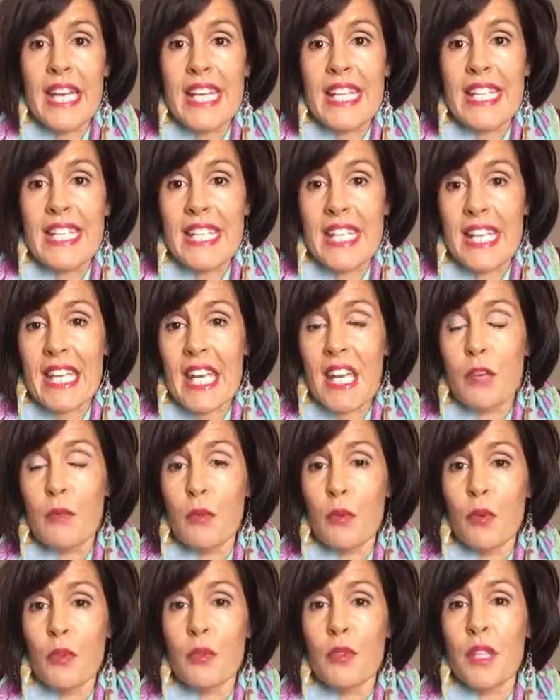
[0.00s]
sit and
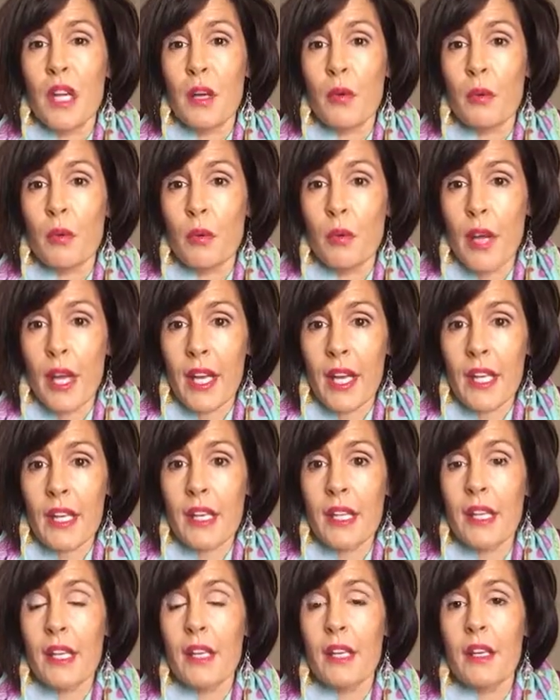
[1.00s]
move
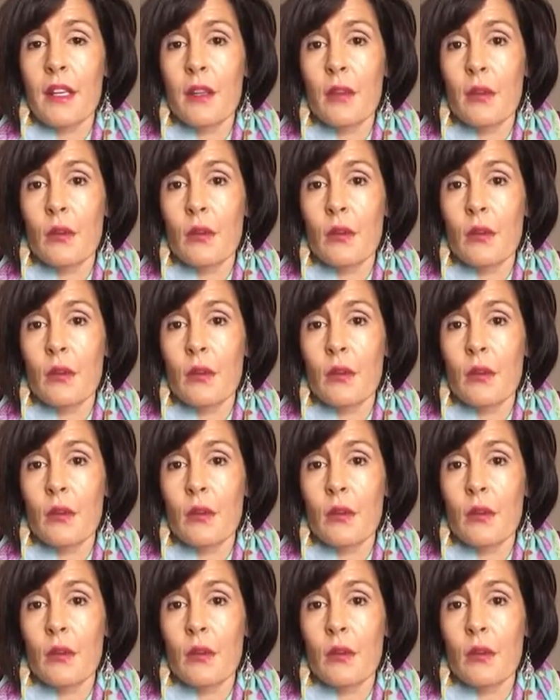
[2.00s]
directly